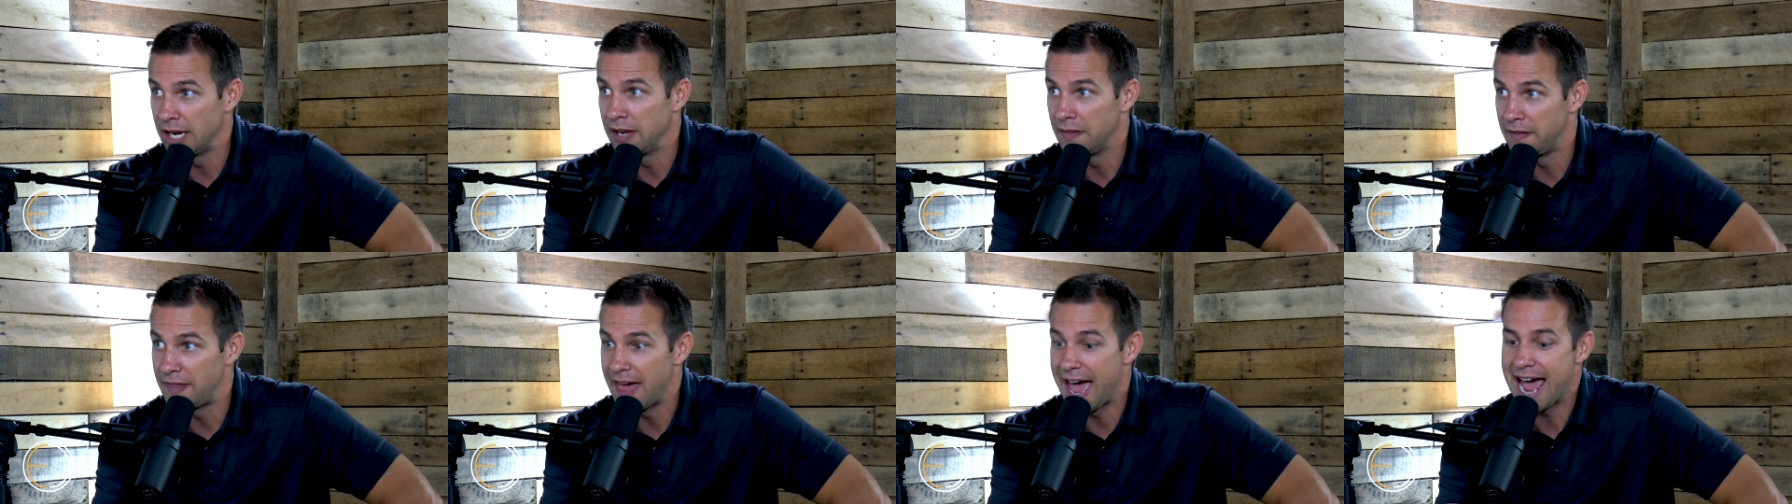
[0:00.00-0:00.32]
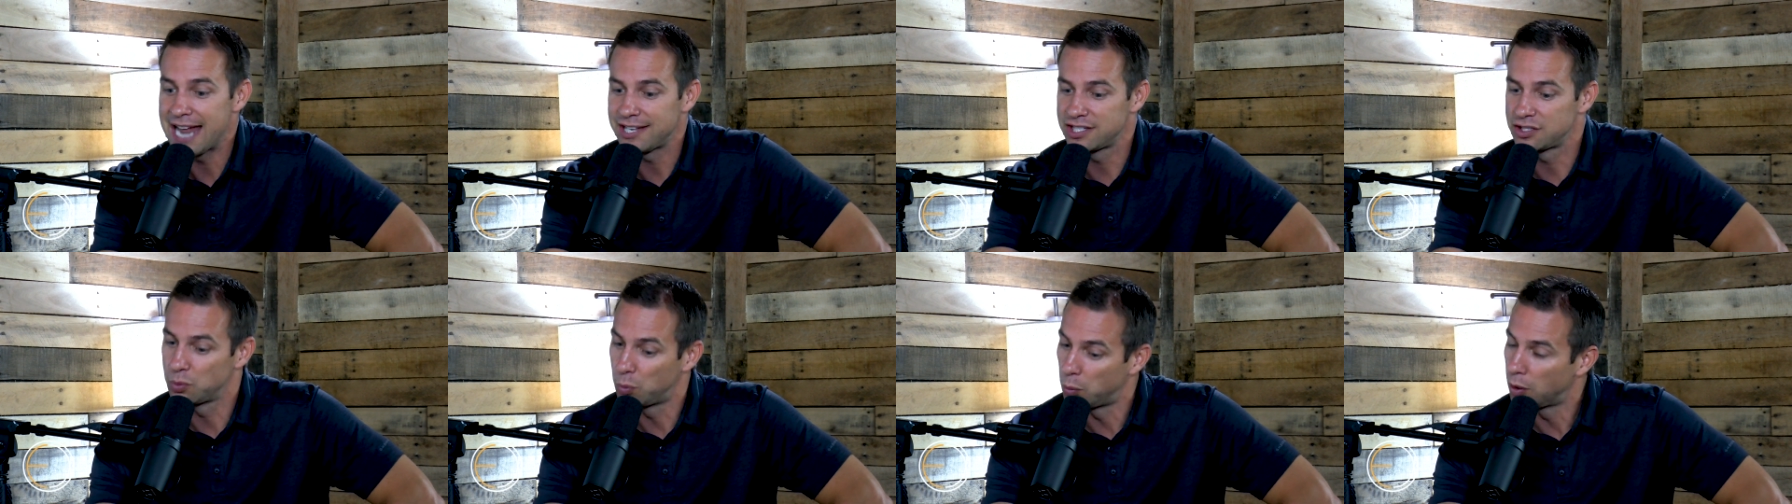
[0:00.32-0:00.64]
And
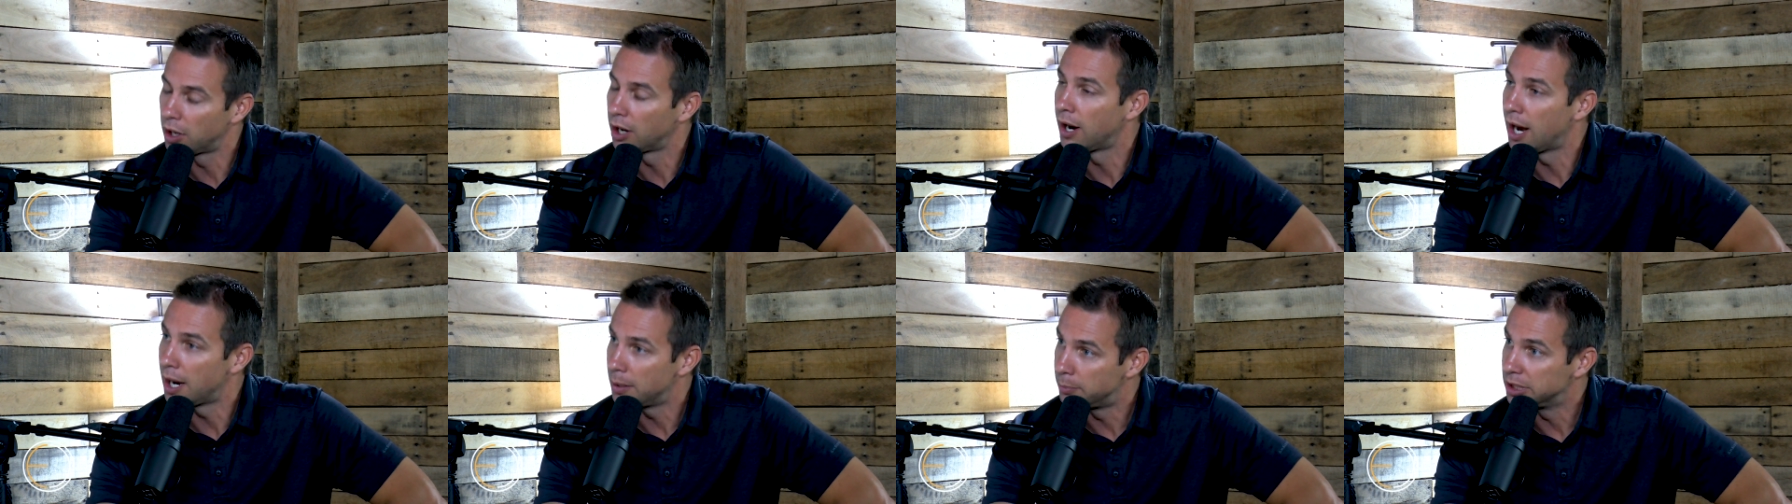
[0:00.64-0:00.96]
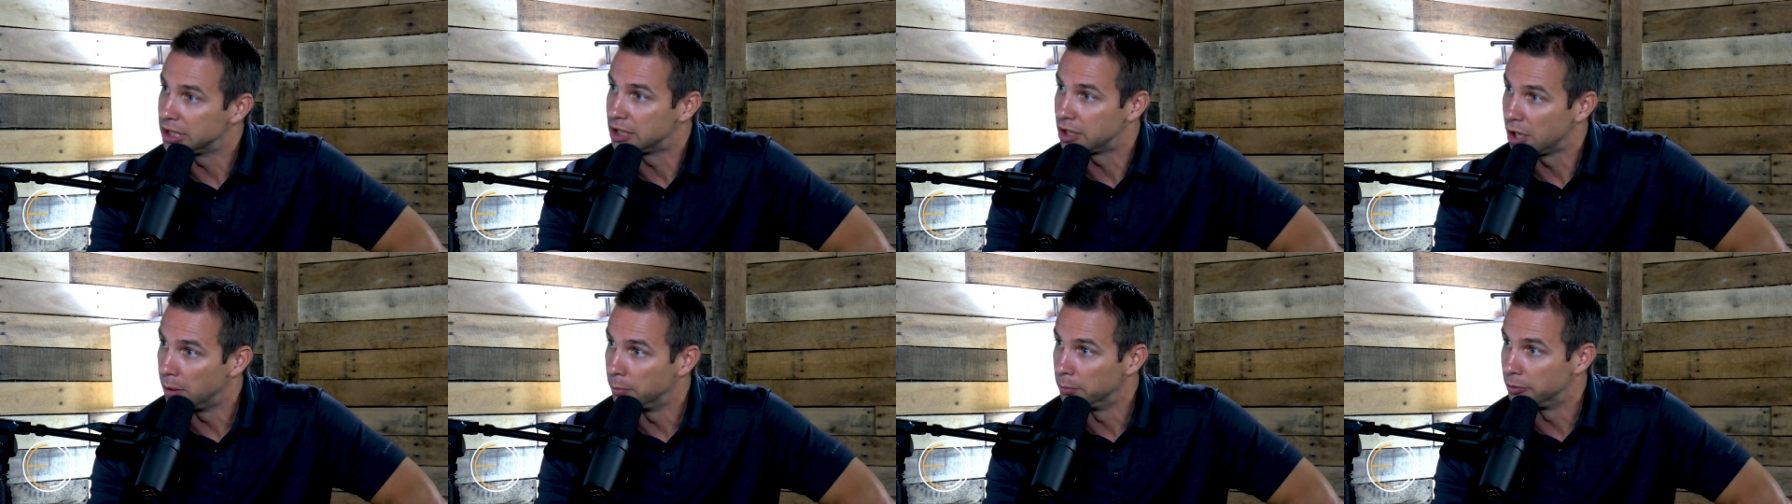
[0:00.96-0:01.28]
that's where I
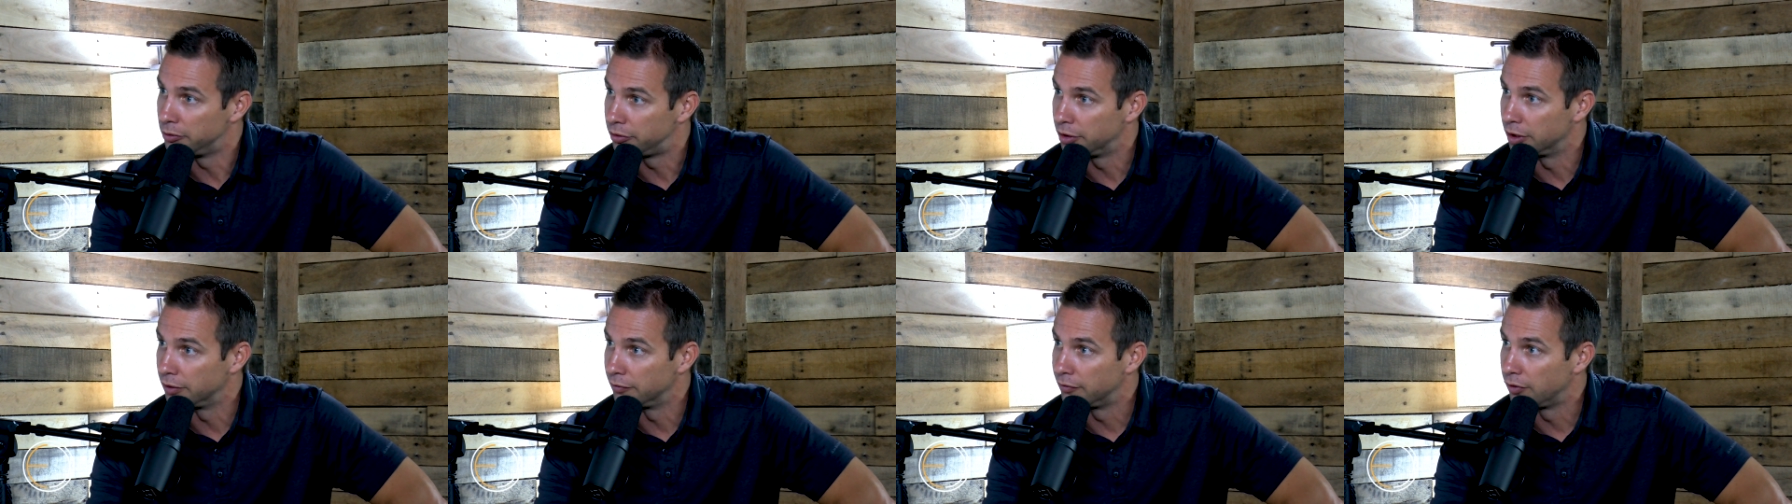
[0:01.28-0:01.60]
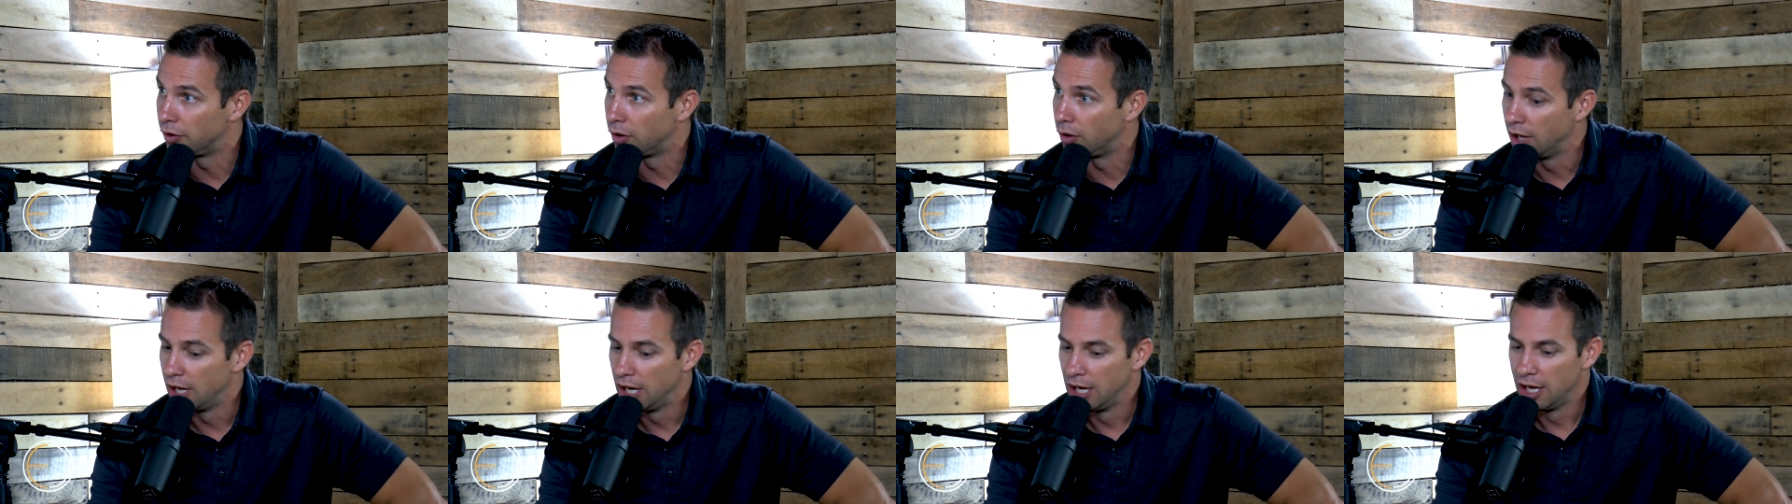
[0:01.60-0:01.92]
become
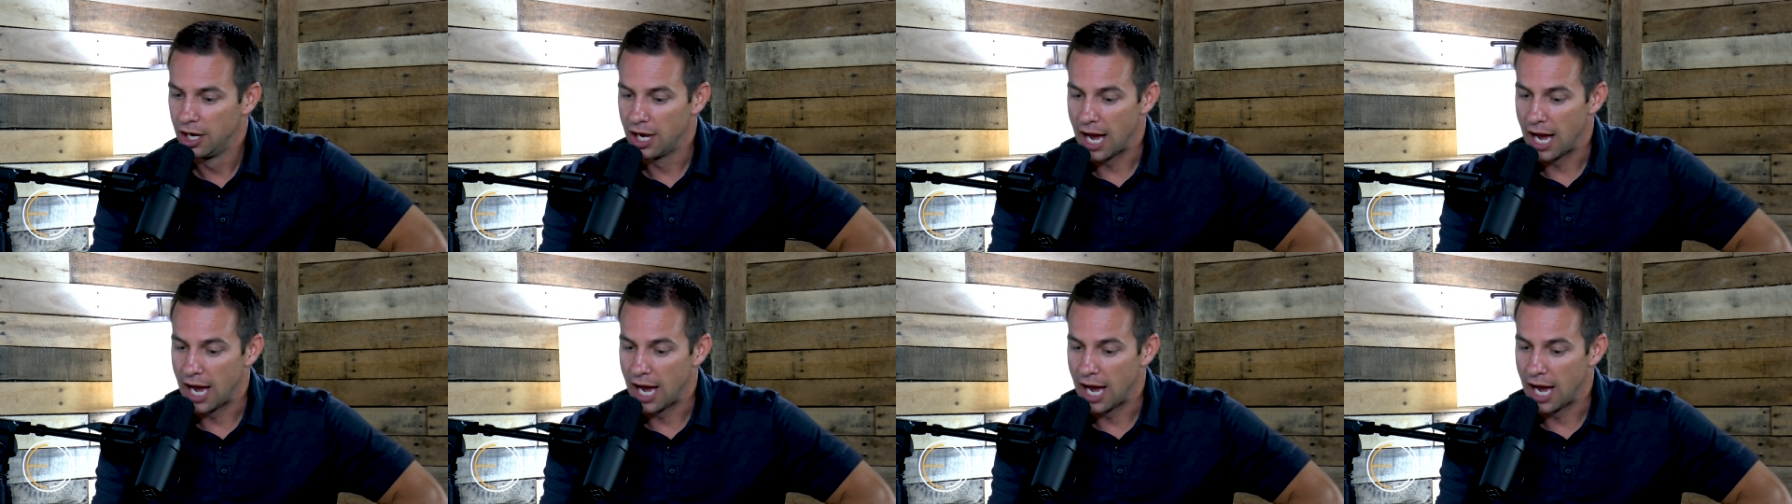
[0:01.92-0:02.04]
sinful.